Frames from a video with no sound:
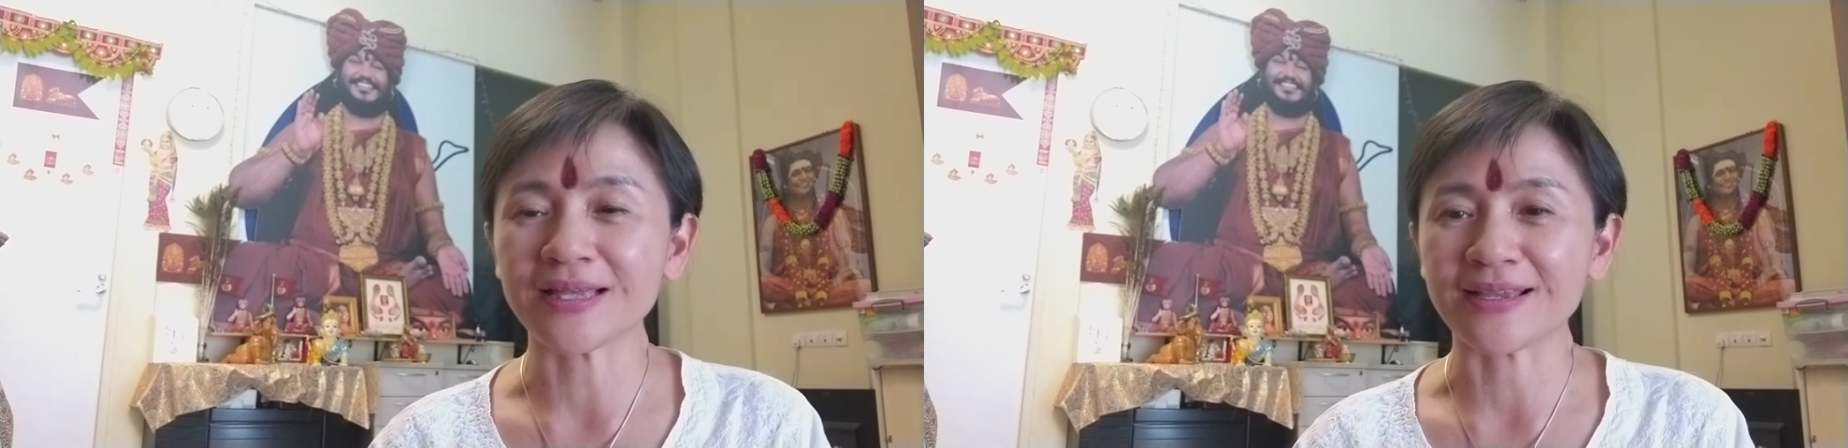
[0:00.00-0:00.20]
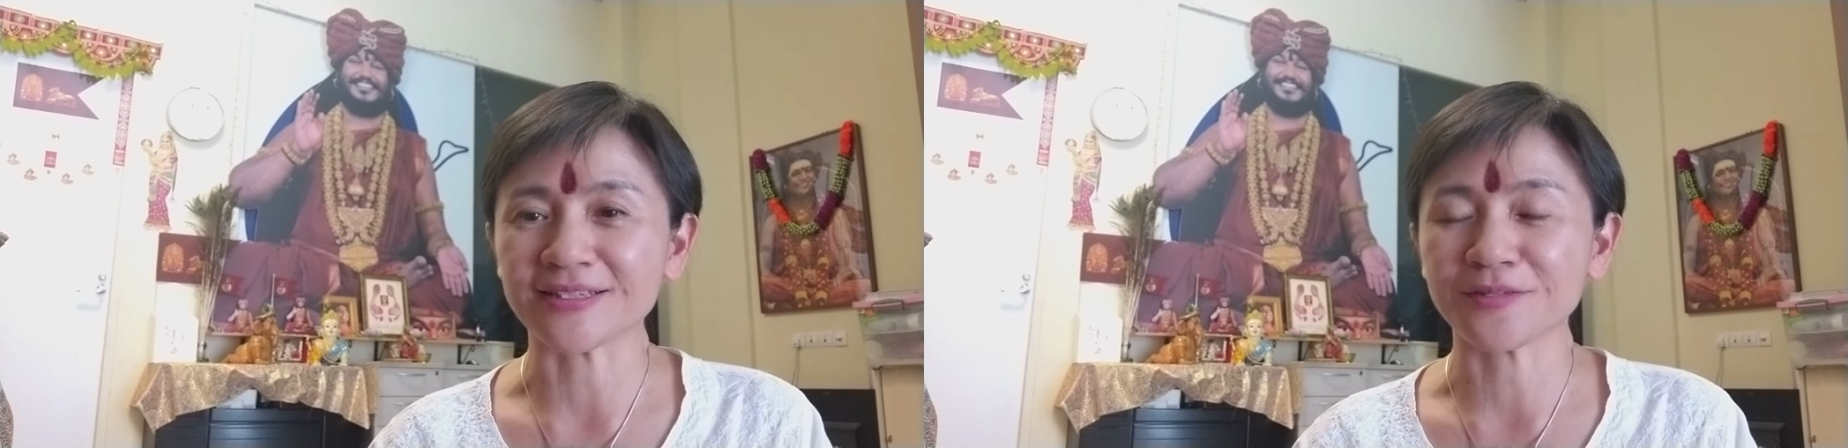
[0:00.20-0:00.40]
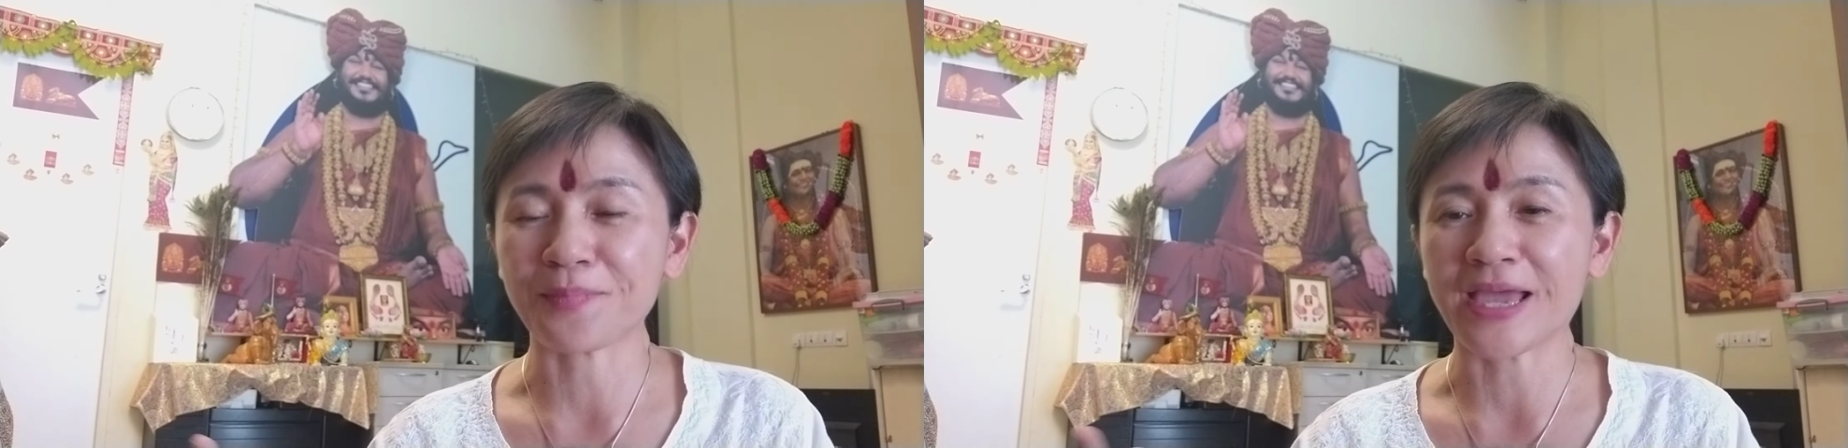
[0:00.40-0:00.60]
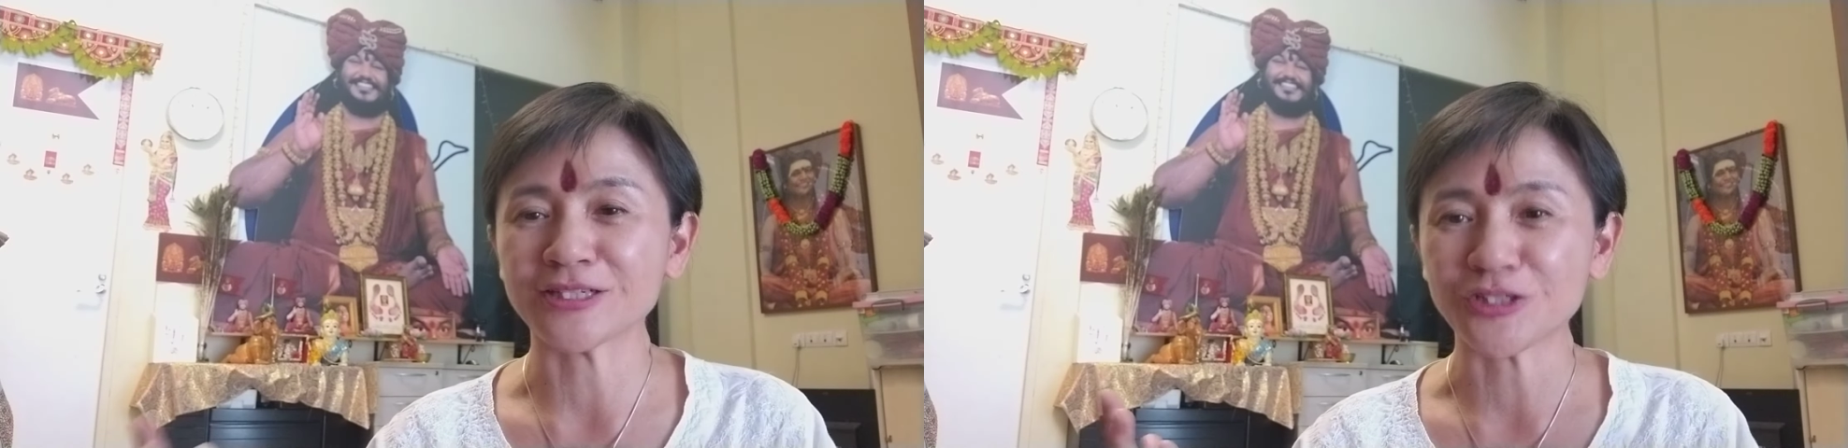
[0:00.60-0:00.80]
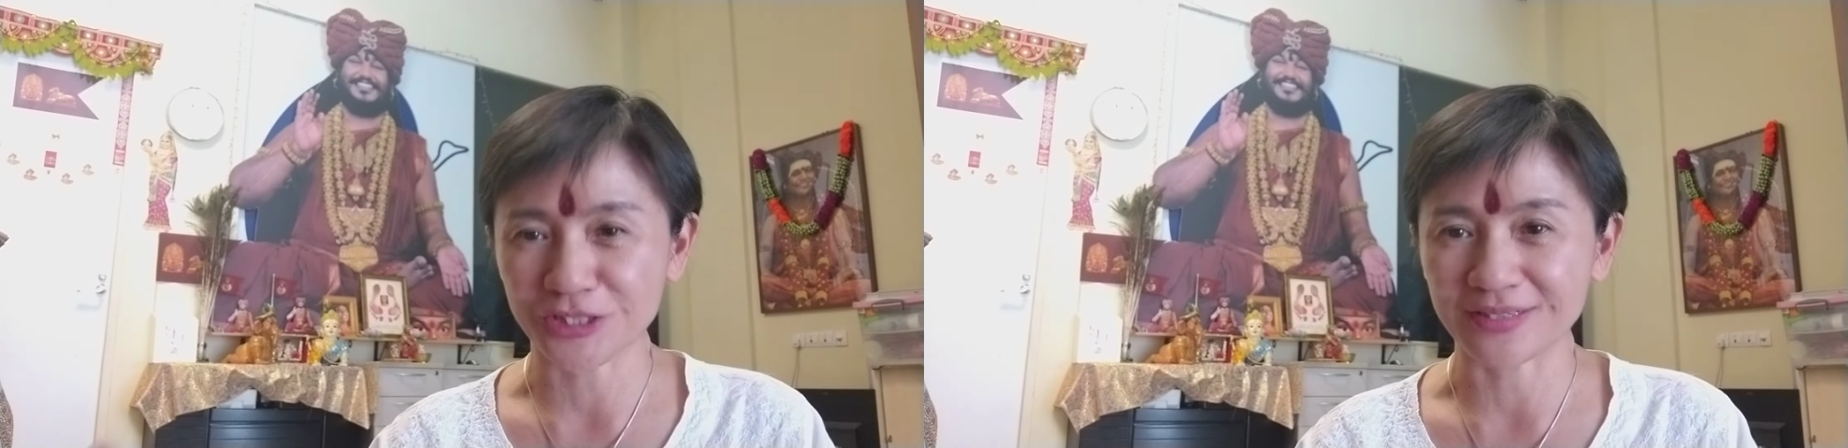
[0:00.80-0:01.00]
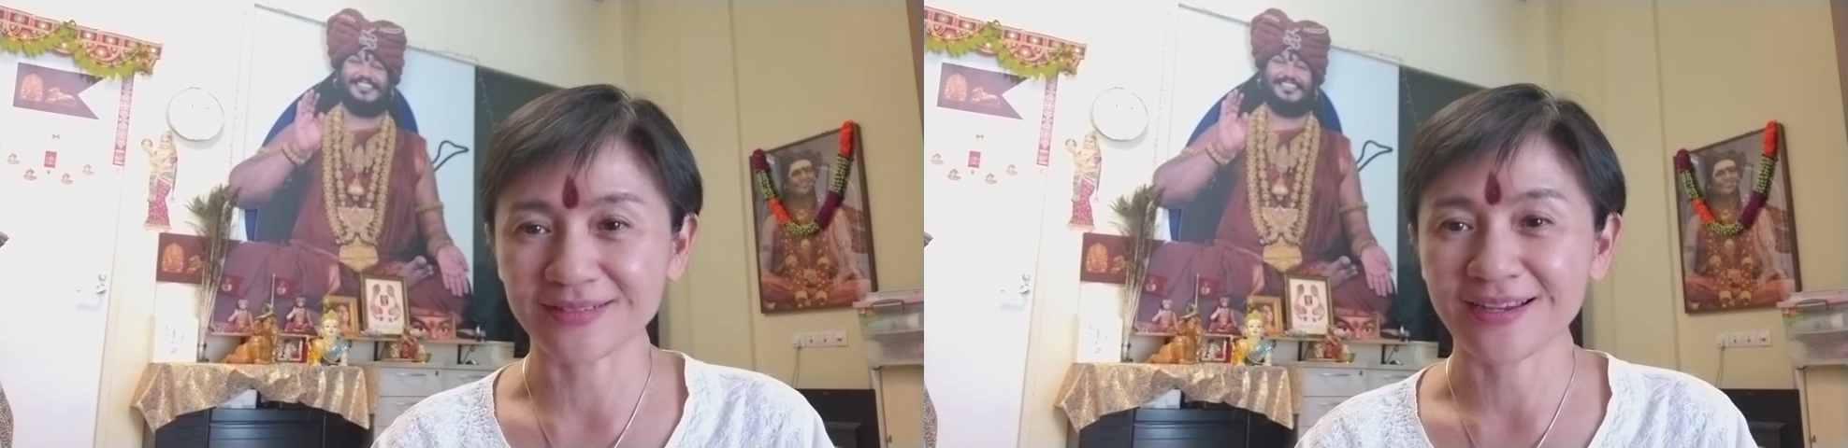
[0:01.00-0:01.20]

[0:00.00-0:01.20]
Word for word: expansion